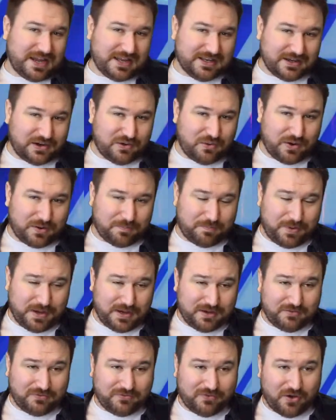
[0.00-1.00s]
get the quick
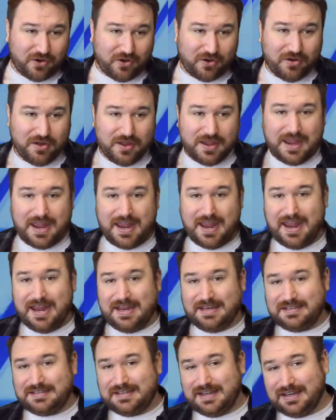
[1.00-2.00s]
pinfall.
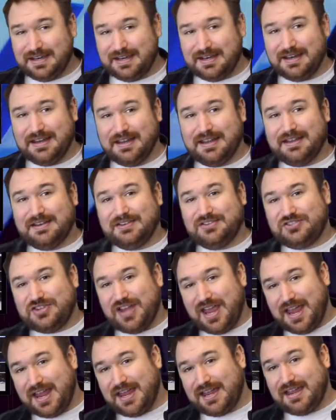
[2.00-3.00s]
It didn't.
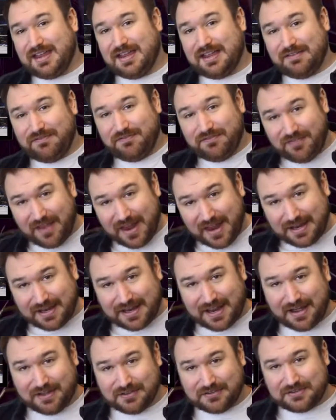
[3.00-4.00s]
They
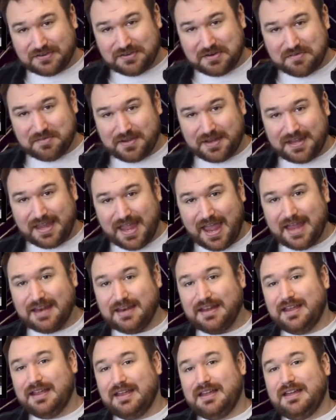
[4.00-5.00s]
encounter him
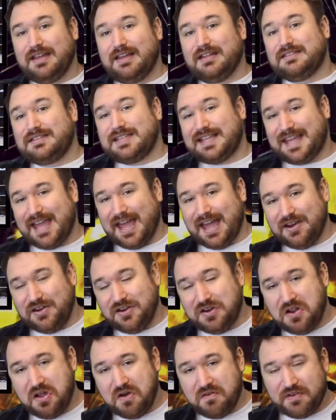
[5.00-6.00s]
again to get
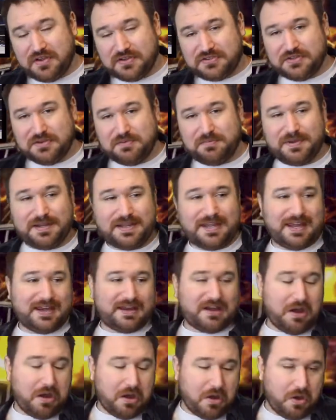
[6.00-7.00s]
another super
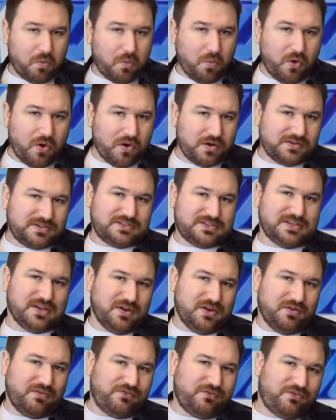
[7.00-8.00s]
kick. 1,
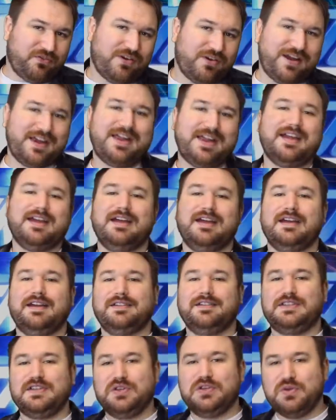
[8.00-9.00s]
2, 3.
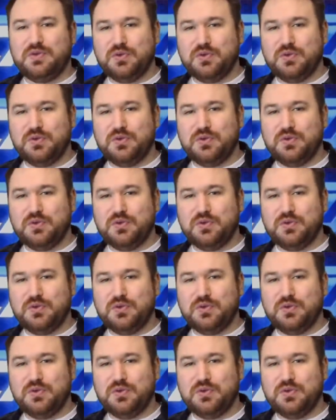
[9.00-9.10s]
The